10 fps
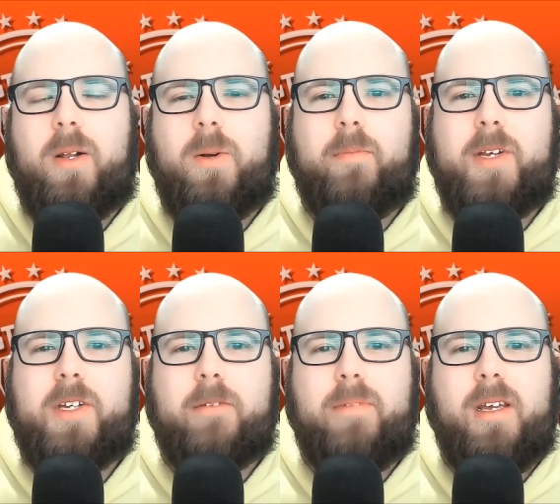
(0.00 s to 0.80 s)
along with
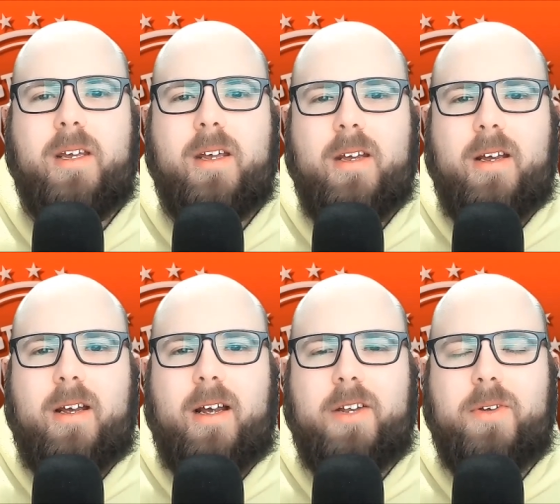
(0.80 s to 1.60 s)
Mr. P
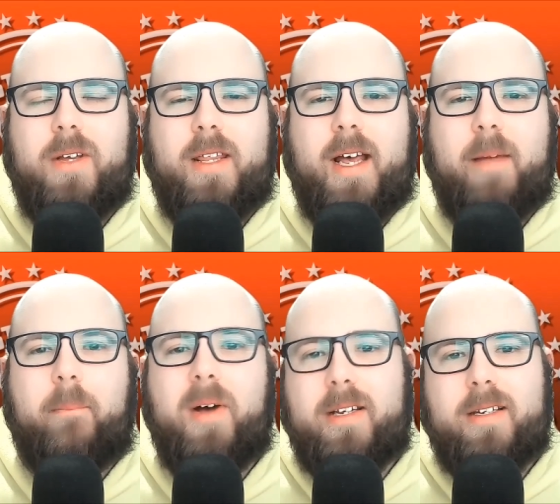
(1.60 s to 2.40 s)
uh, doing that.
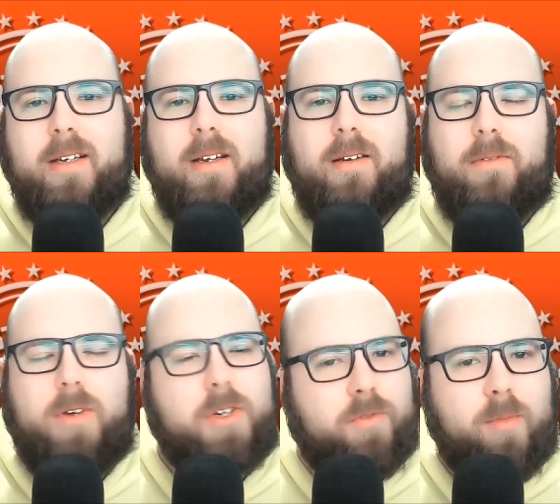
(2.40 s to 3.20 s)
But
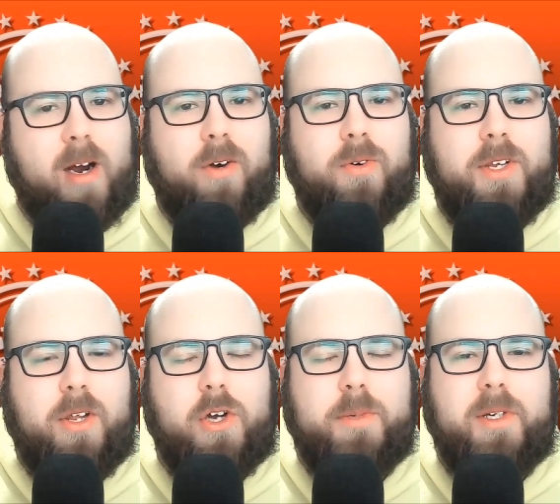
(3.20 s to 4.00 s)
because of Omar going to
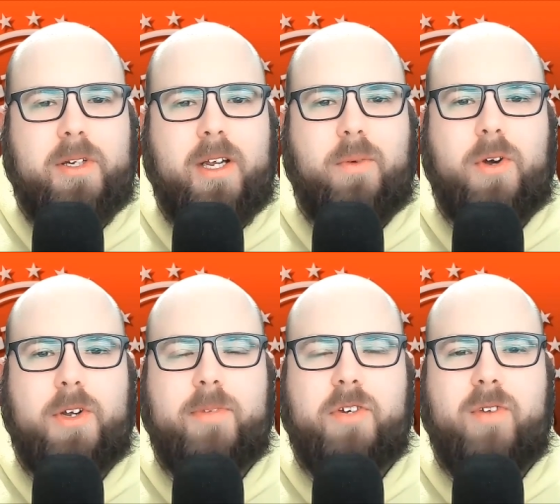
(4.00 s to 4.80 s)
the hospital, it
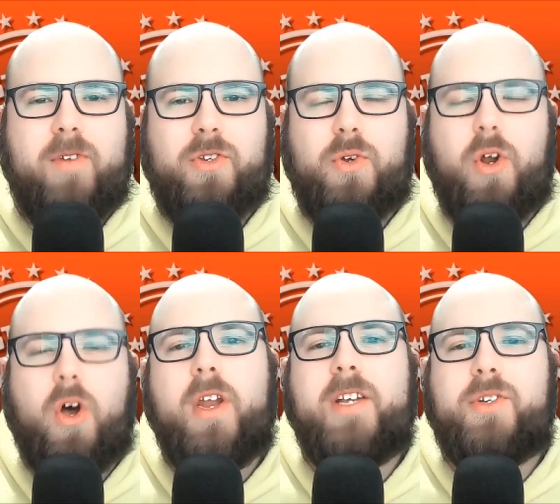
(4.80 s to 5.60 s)
was Mr. WrestleZone
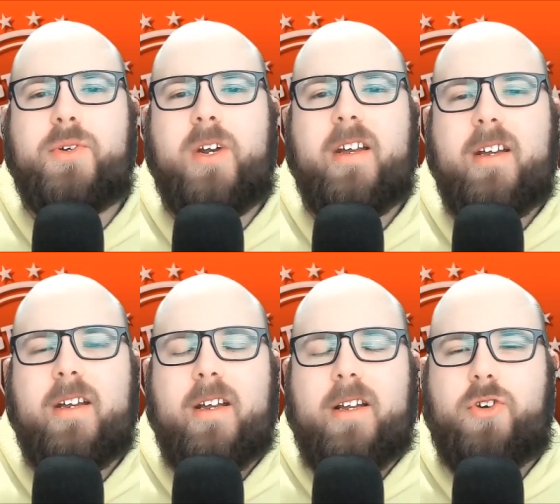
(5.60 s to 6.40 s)
on his own
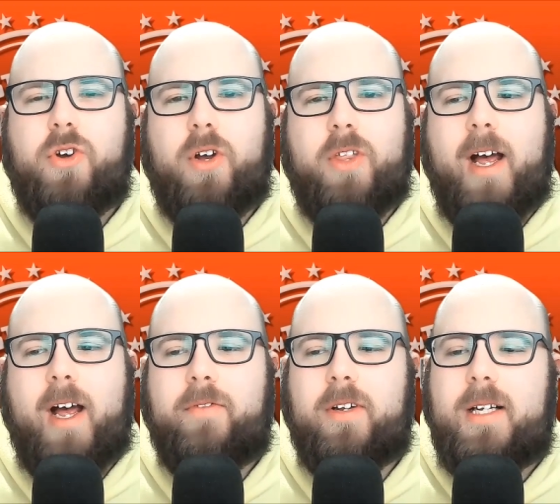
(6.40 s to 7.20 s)
drawing the
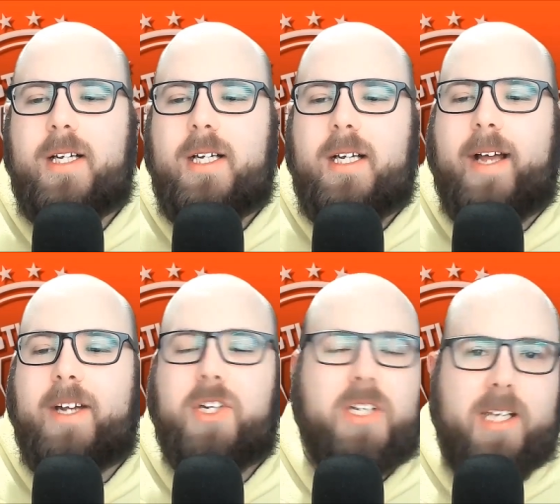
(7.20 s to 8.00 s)
raffle. Uh,
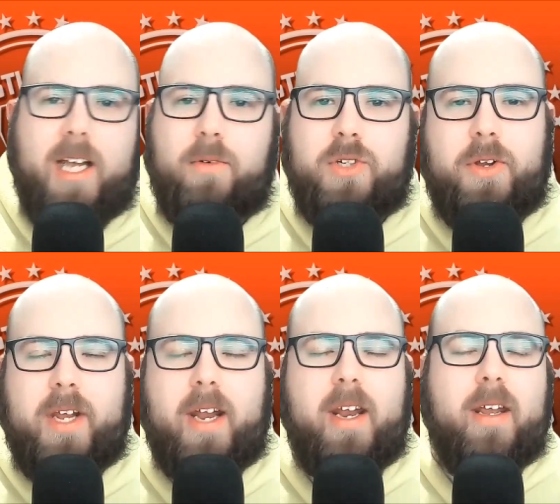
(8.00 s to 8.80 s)
just as that was all
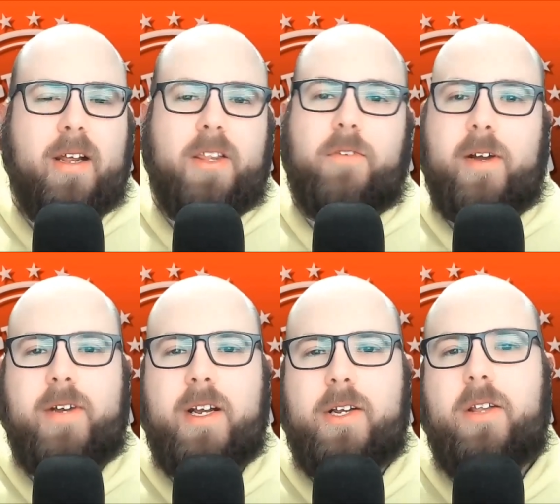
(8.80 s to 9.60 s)
done,
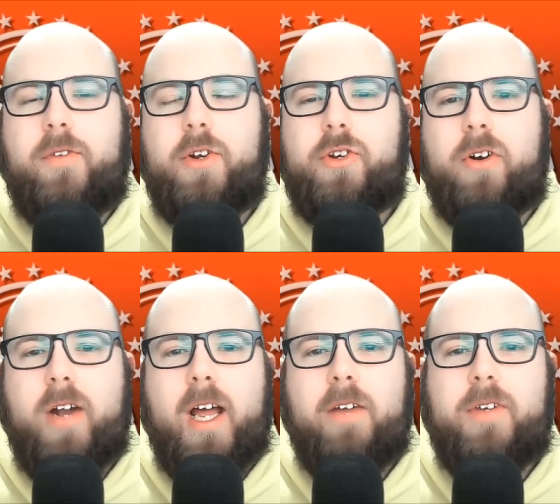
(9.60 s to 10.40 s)
Foundation of the Future
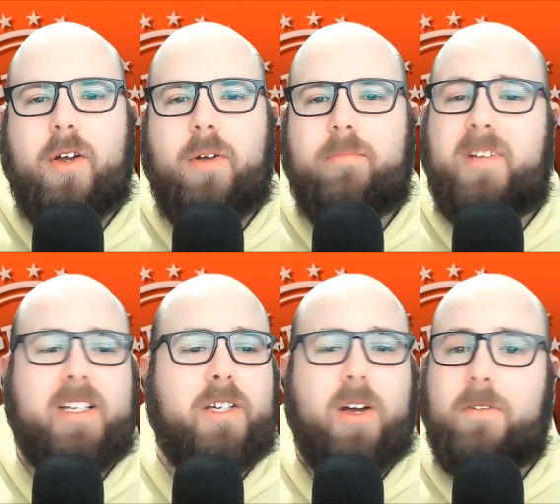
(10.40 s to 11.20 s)
arrived, all
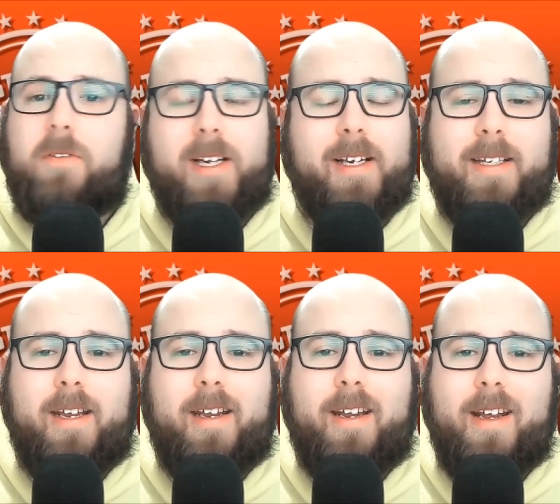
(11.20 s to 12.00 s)
pissed off because
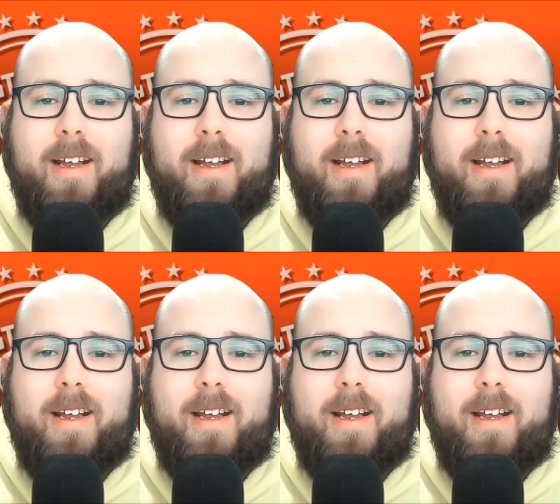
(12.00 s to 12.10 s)
they